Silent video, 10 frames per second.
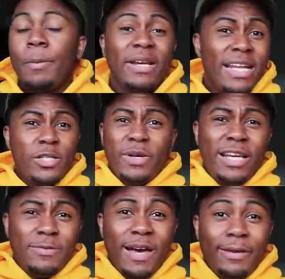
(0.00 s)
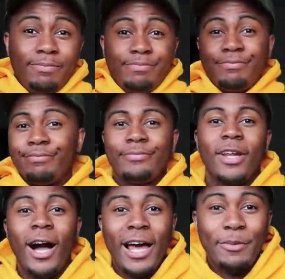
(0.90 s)
but it is what it is, man.
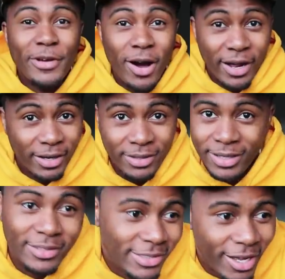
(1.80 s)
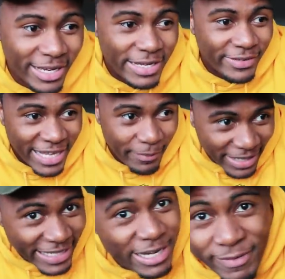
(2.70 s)
I am gone. I just got to leave it there,
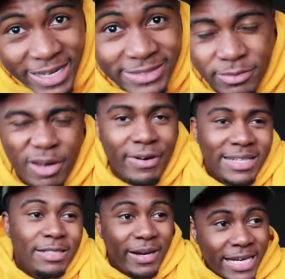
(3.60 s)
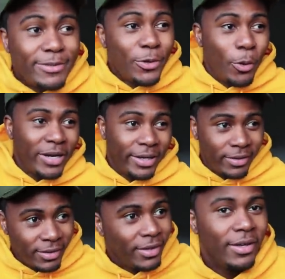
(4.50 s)
man. I keep not ranting, but I keep
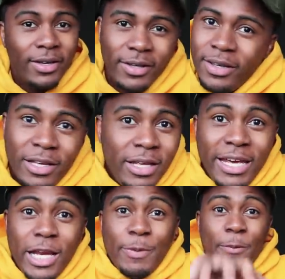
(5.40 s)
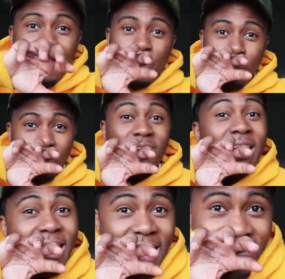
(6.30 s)
talking. In a bit, people.
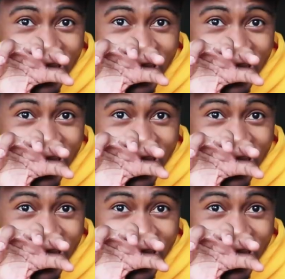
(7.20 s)
Stay getting